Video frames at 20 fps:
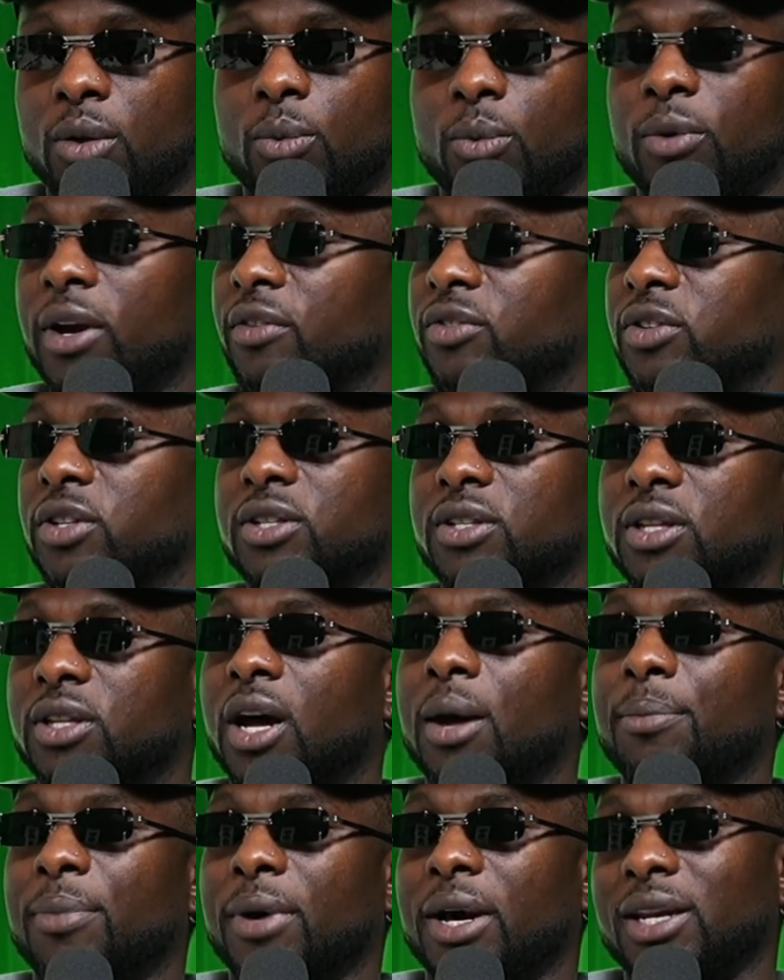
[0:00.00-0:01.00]
we have to
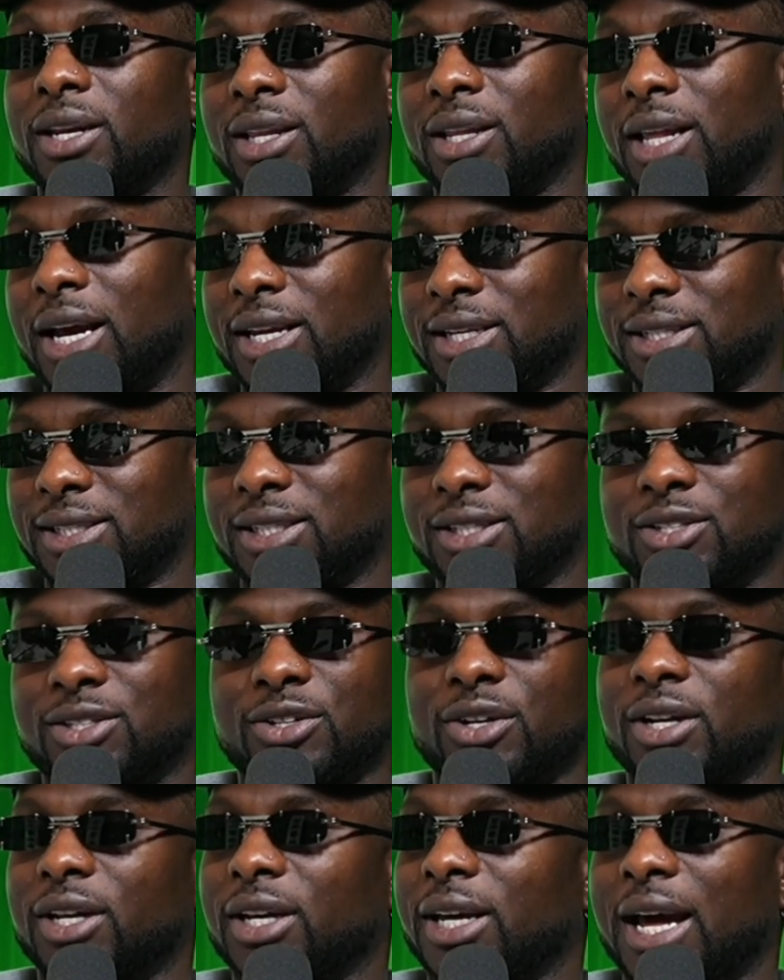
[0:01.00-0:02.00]
stop idolizing
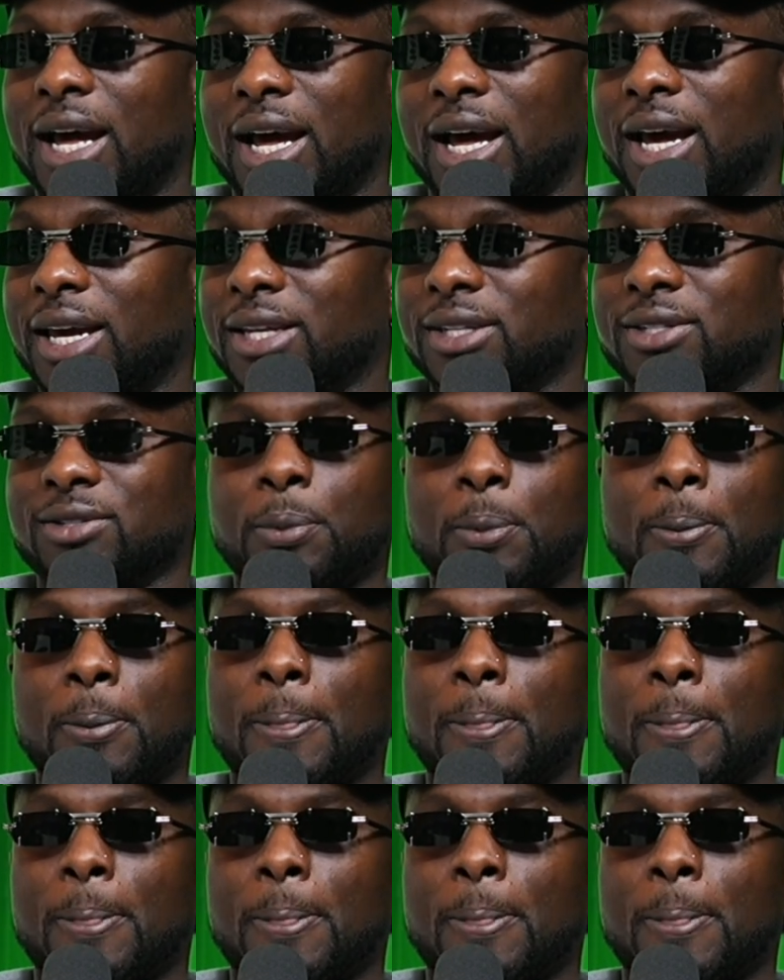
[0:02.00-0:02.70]
certain guys